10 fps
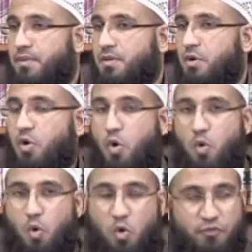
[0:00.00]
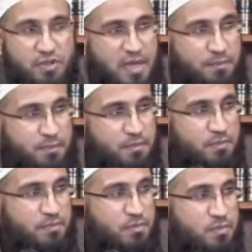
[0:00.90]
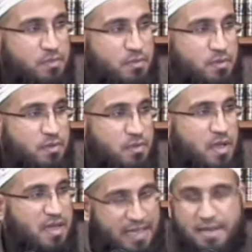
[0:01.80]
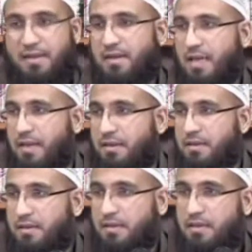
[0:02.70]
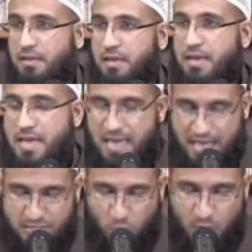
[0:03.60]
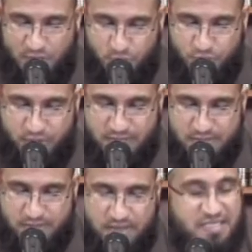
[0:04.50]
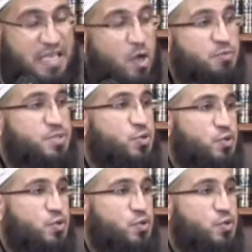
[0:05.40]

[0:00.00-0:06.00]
Go over them again and again. And so when you do this, this helps you